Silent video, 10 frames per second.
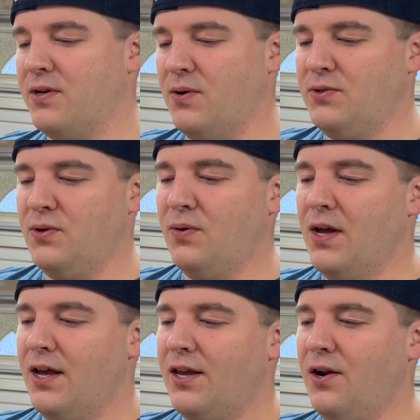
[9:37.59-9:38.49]
Don't do,
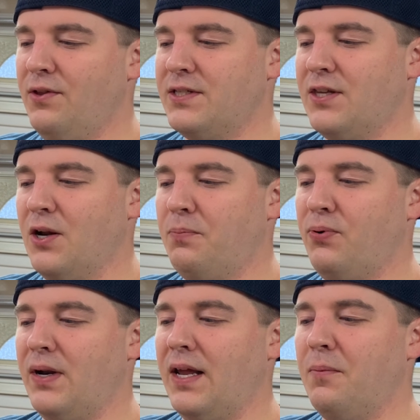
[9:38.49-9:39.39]
this,
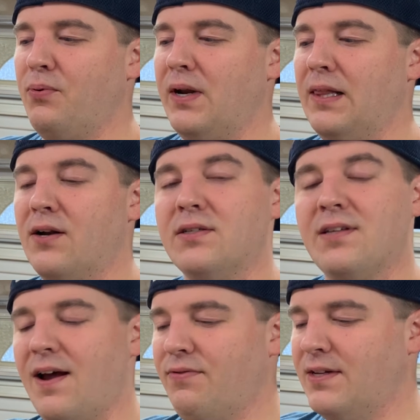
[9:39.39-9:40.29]
pretty little
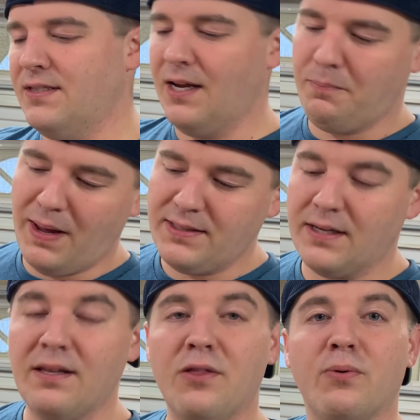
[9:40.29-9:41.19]
stuff that's like
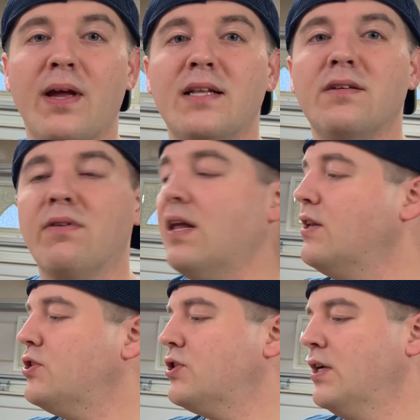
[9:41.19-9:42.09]
basically 3/8 of an
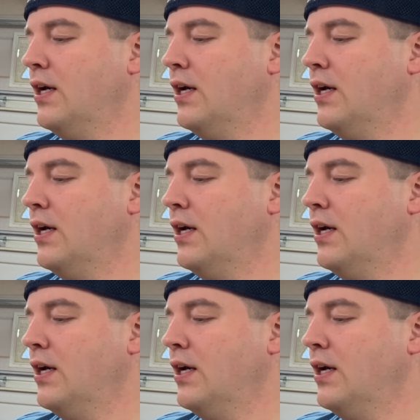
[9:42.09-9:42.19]
inch.